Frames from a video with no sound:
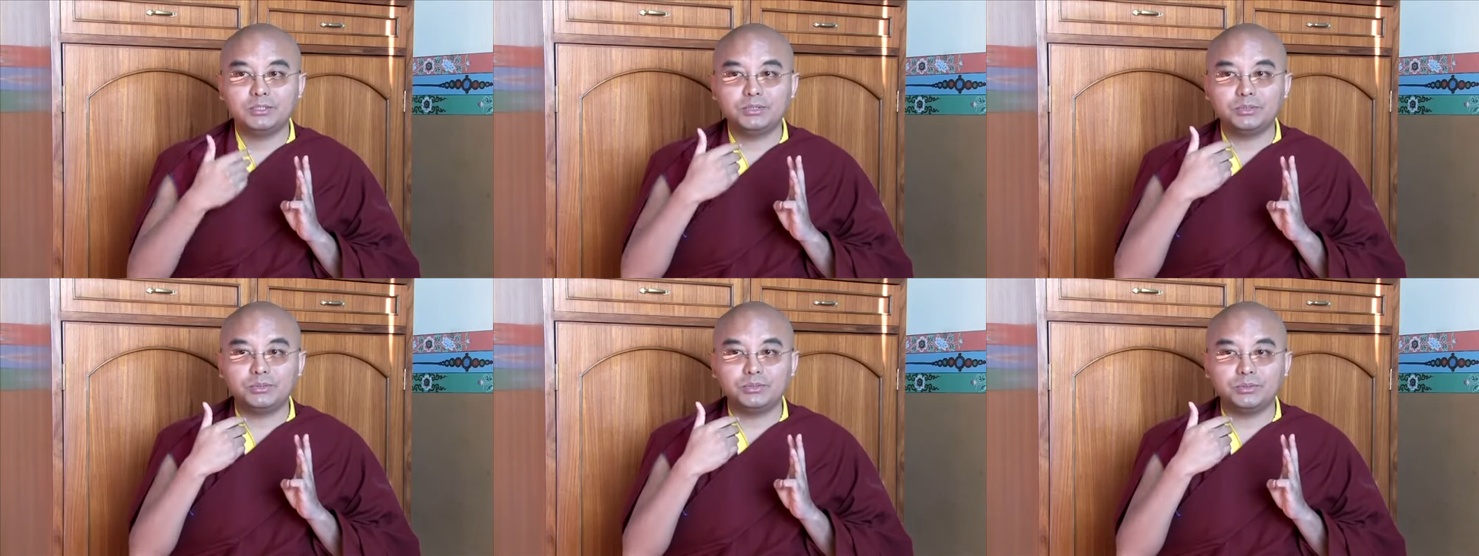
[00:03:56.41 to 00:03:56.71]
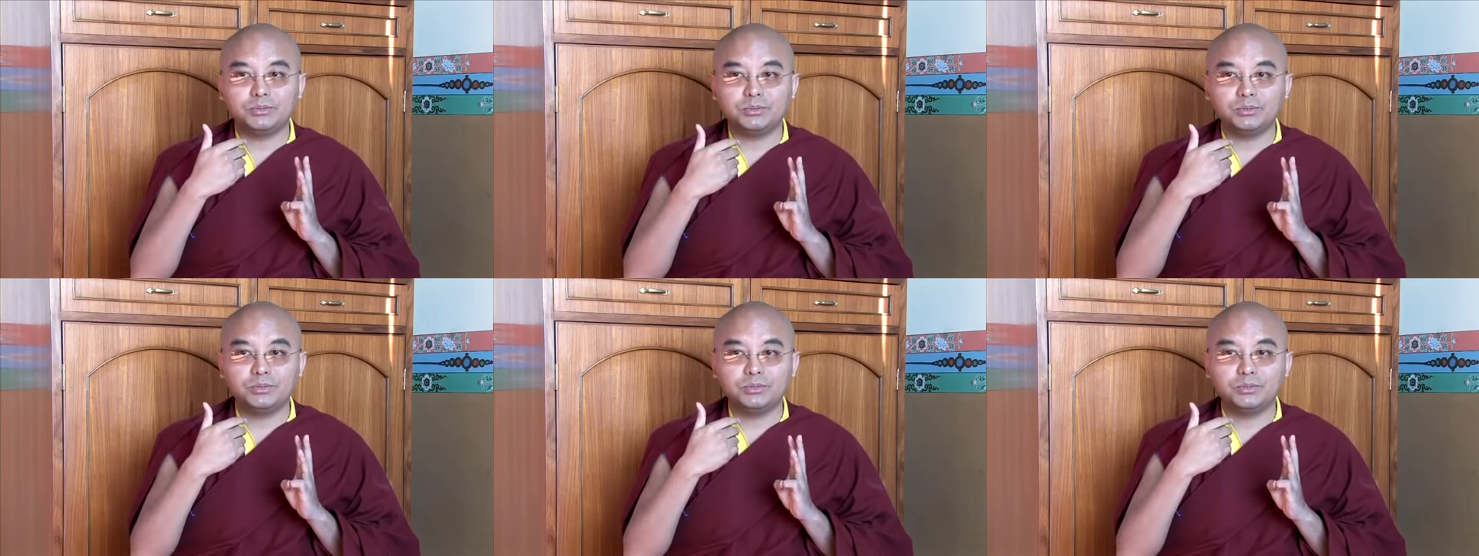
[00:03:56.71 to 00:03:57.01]

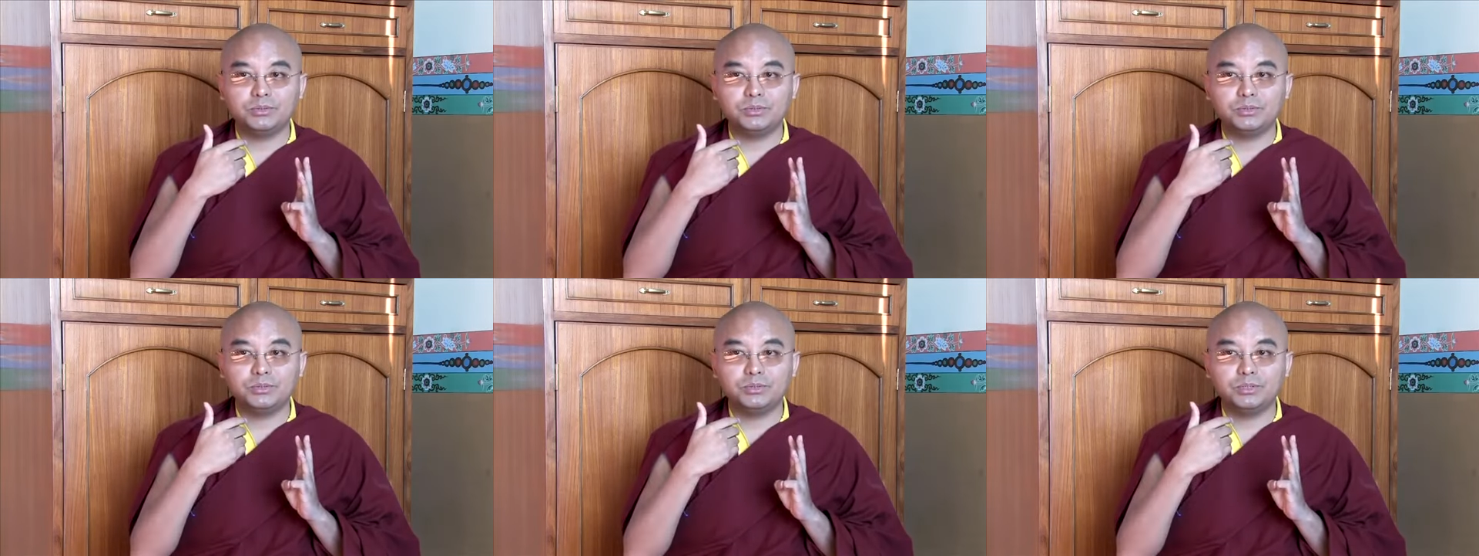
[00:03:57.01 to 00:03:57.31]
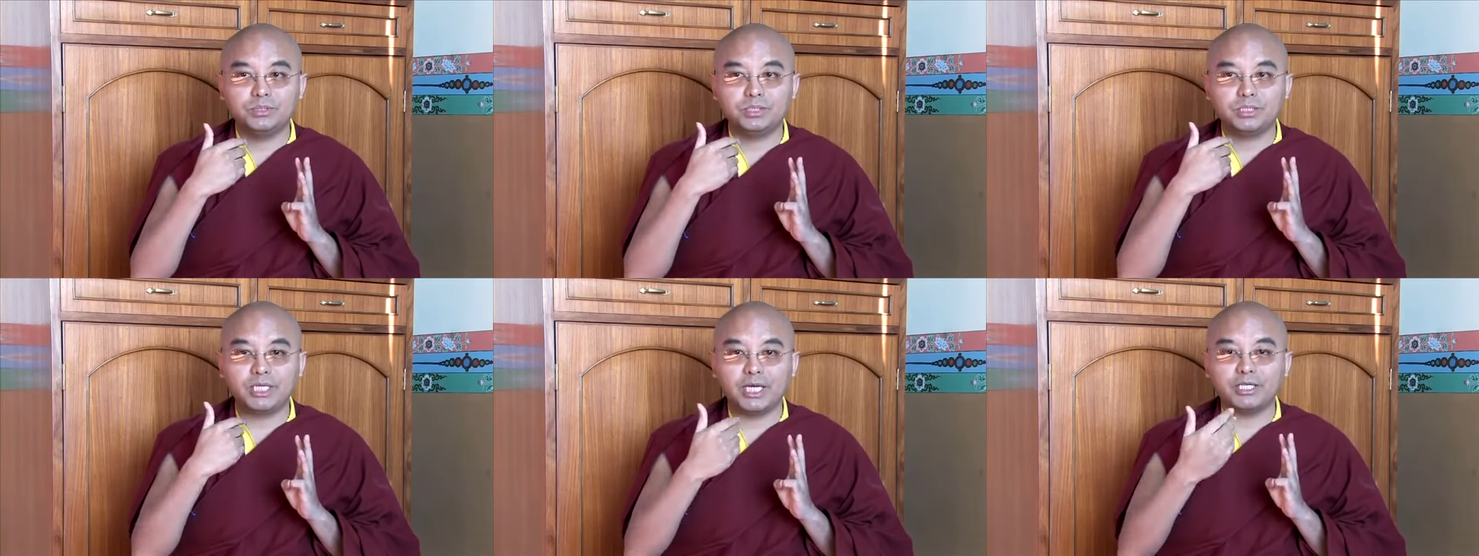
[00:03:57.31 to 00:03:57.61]
to
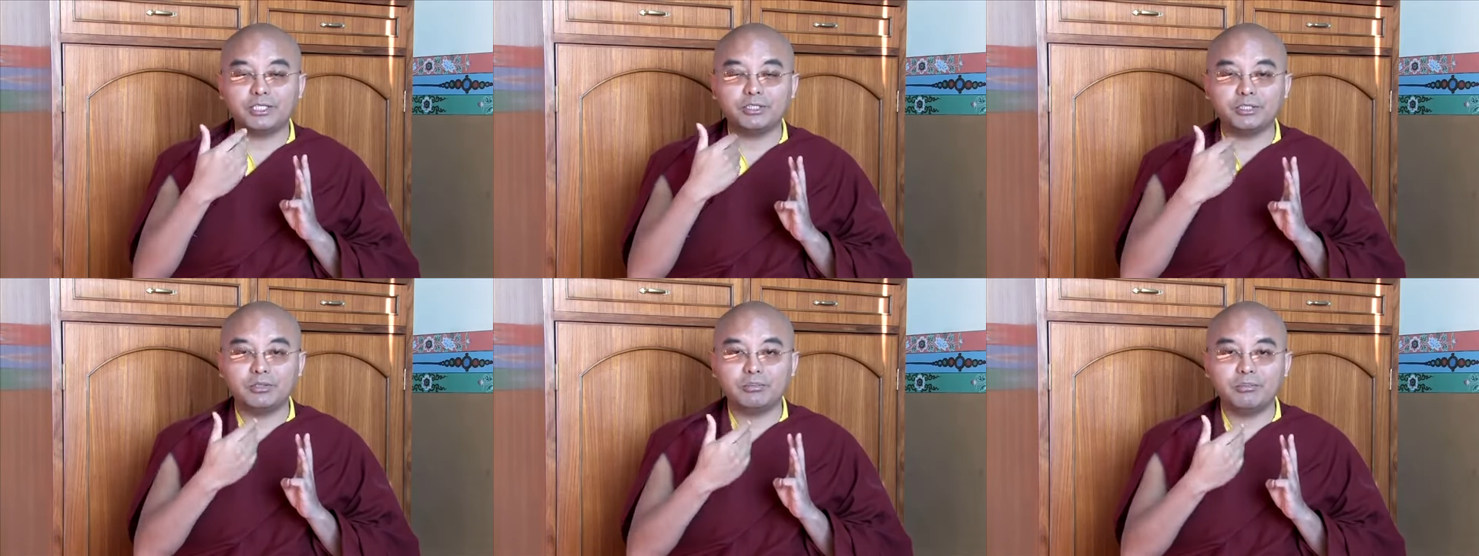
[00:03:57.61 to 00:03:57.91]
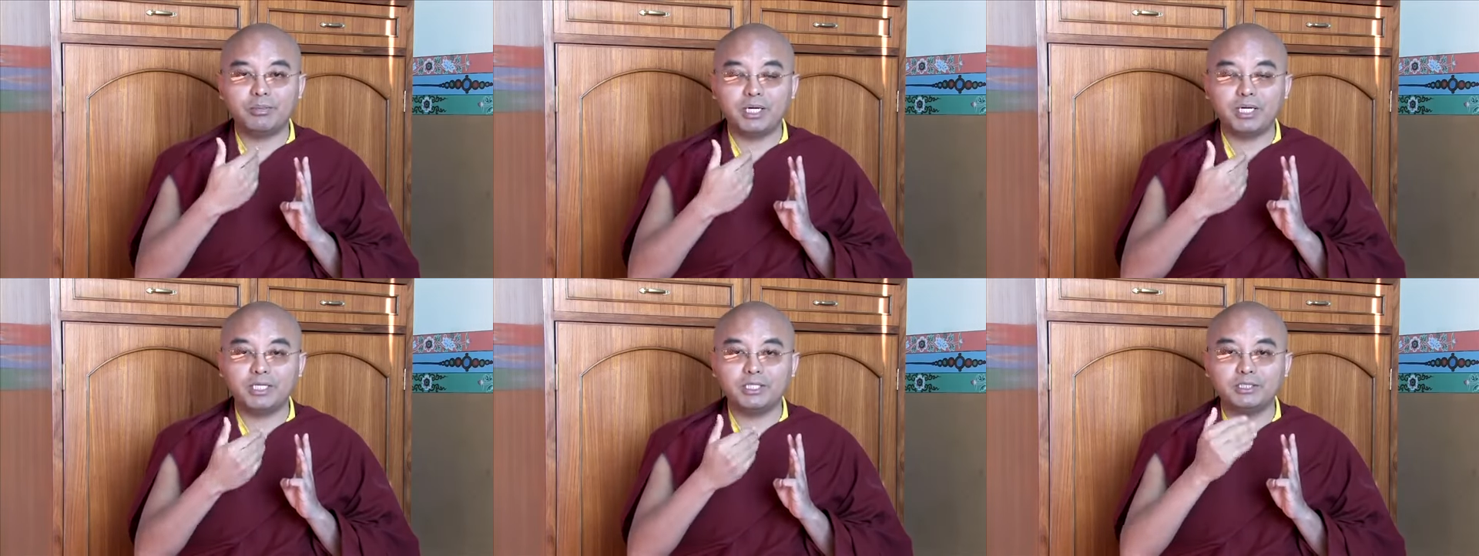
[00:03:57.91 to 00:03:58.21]
guide your
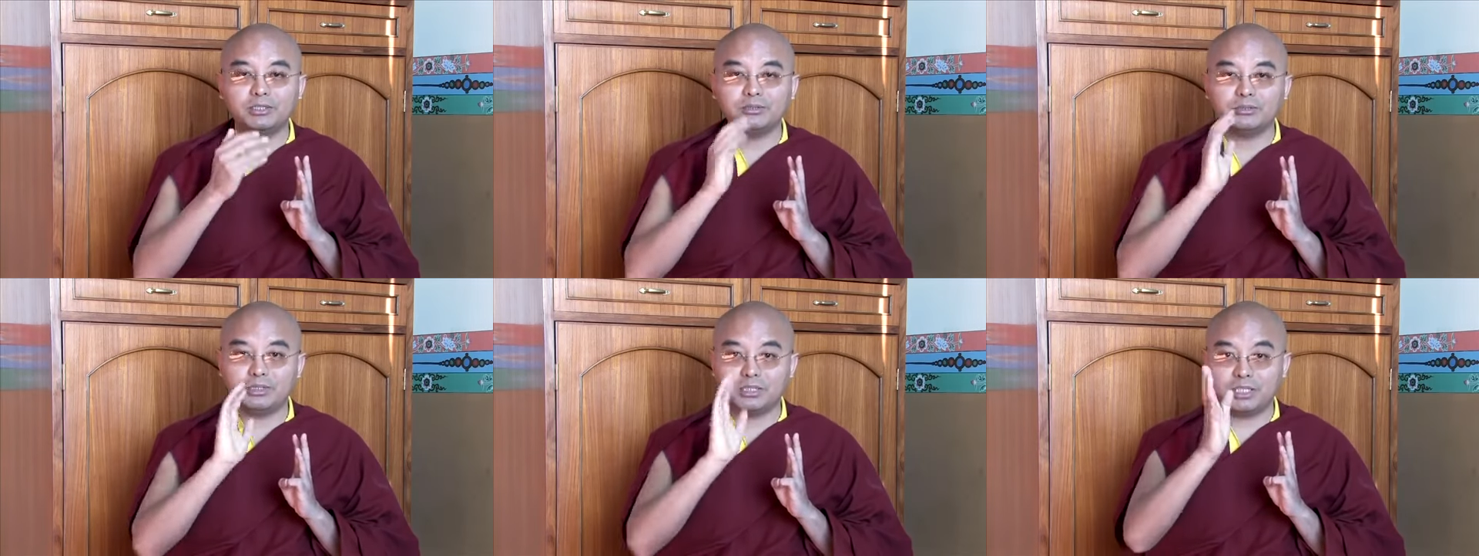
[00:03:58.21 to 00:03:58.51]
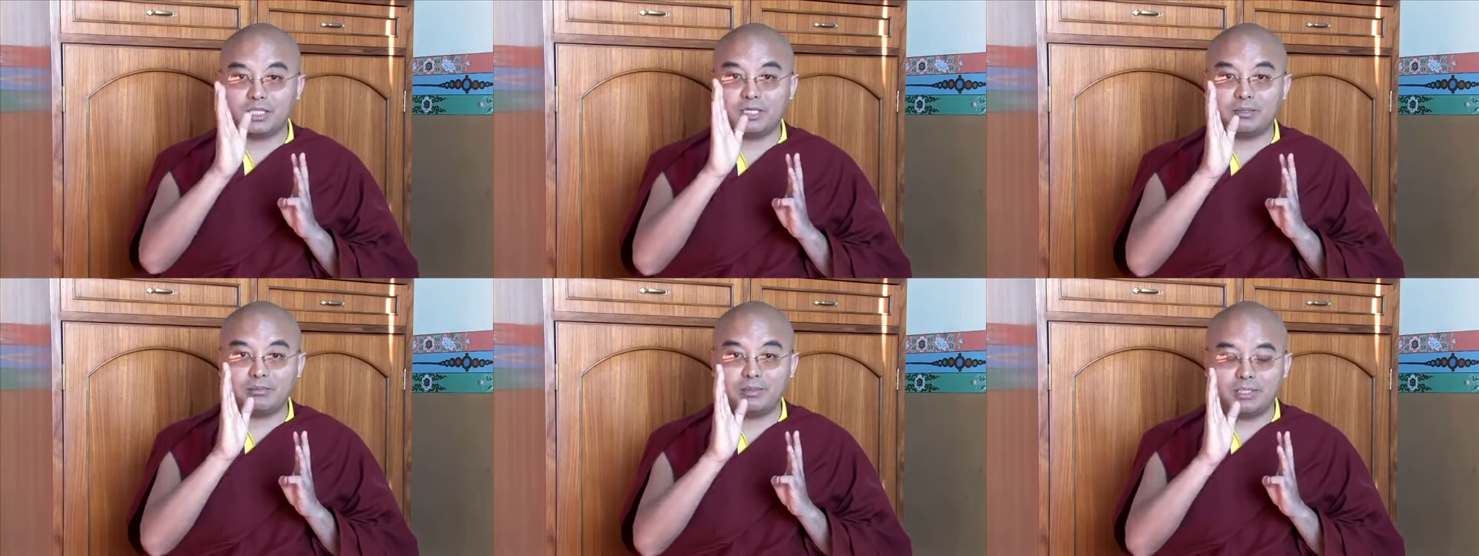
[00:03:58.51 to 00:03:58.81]
mind to the
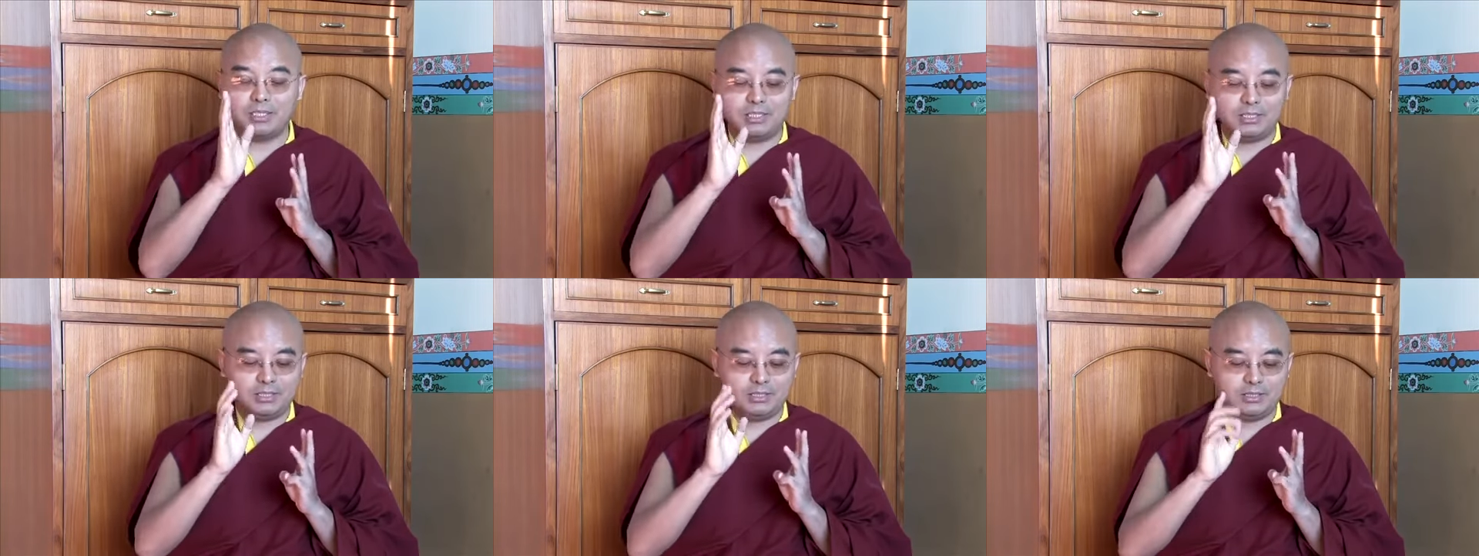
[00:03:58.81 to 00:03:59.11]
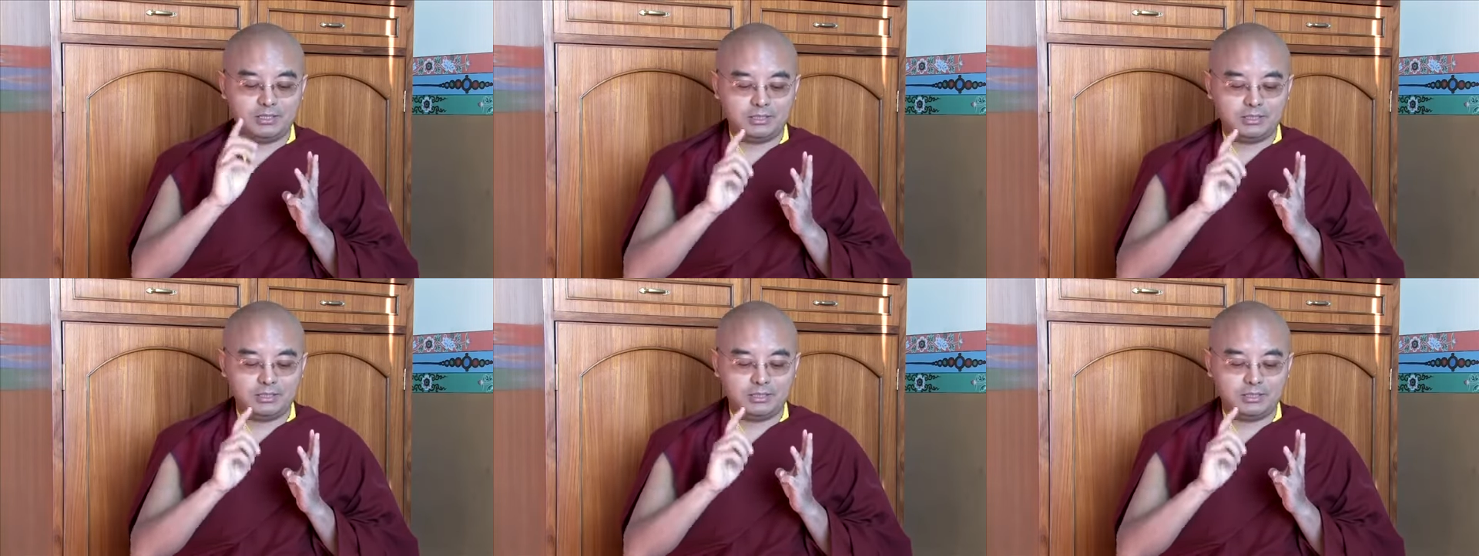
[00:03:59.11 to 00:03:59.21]
Dharma,